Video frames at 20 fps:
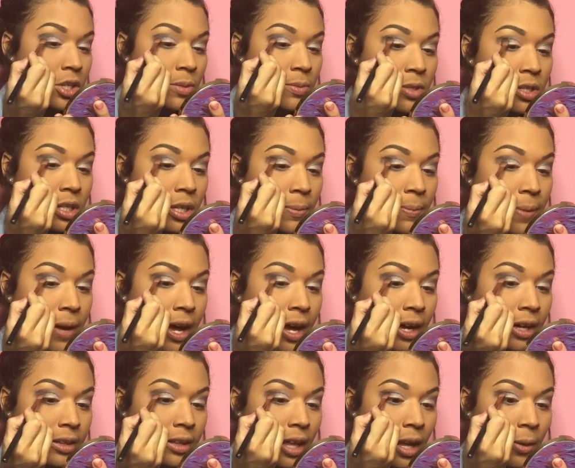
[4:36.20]
So I'm just gonna
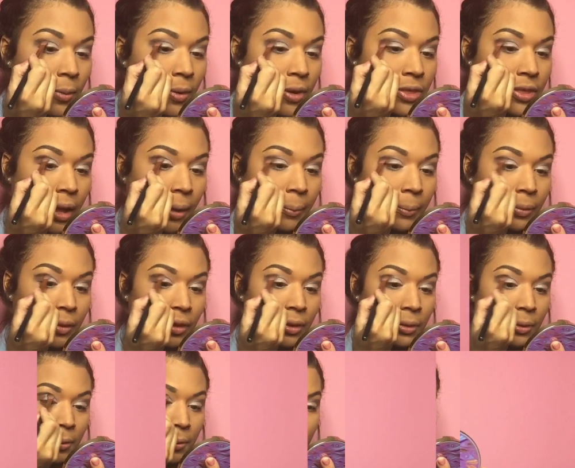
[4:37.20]
pack that with that
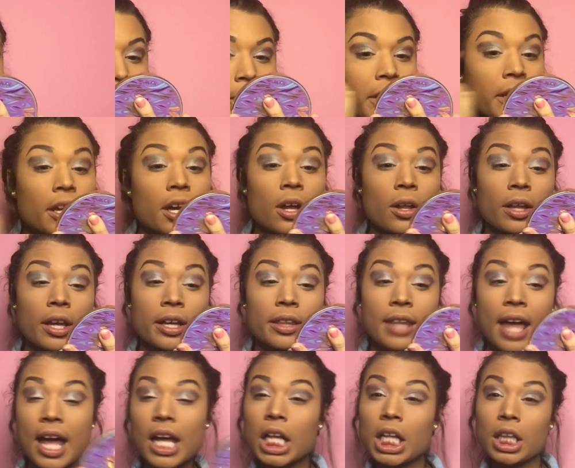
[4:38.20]
blue. It's just bringing out like
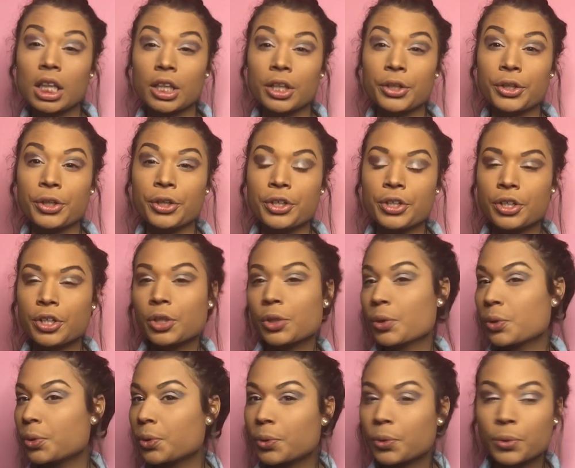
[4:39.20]
that glitter
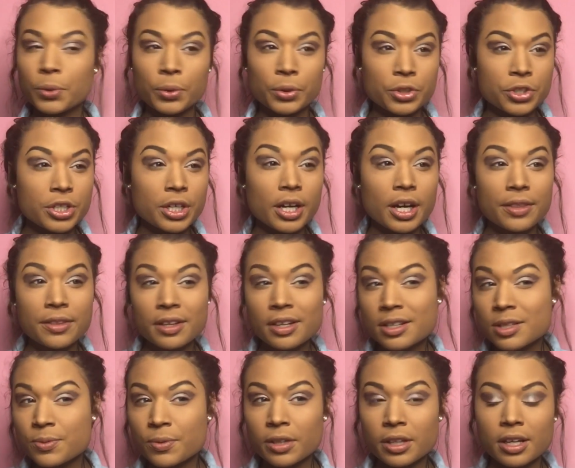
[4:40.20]
cool shade. I think
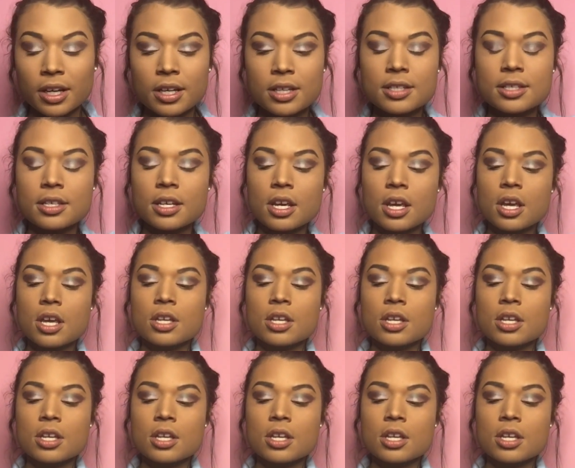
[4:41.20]
it's really nice.